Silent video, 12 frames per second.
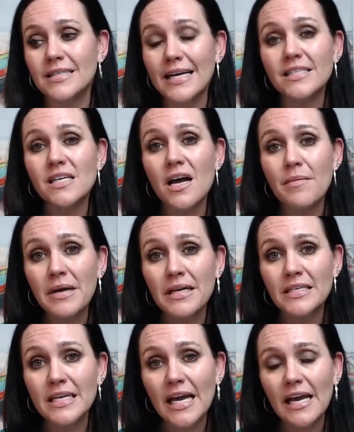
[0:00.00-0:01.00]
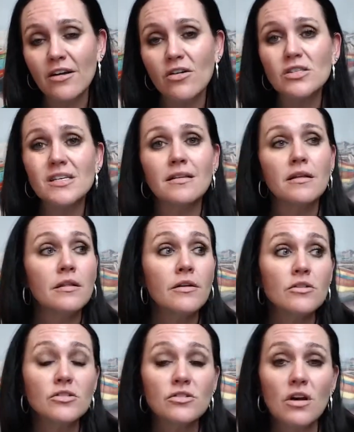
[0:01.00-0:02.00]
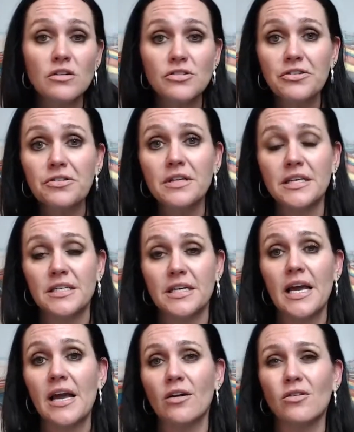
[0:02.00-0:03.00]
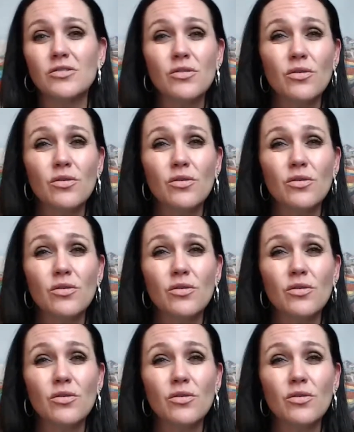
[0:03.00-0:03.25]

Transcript: daytime indicators and then there's nocturnal indicators.